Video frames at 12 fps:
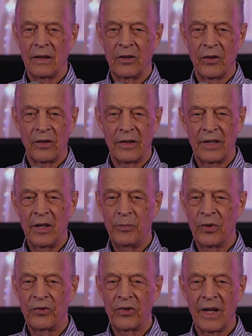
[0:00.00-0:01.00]
to the
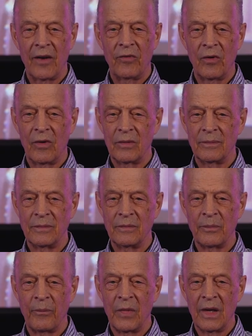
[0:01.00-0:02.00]
deepest level.
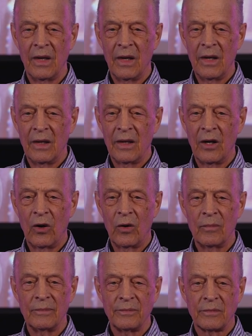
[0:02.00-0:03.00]
You
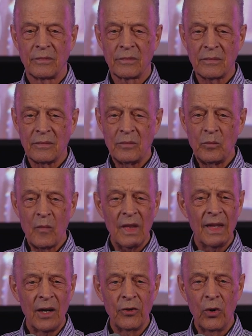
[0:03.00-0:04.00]
know,
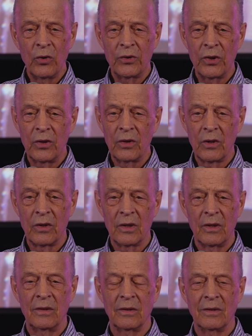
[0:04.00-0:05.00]
now don't turn
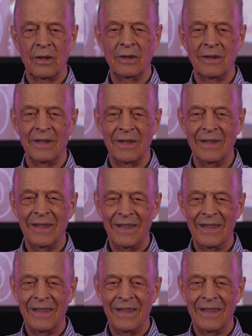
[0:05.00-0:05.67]
or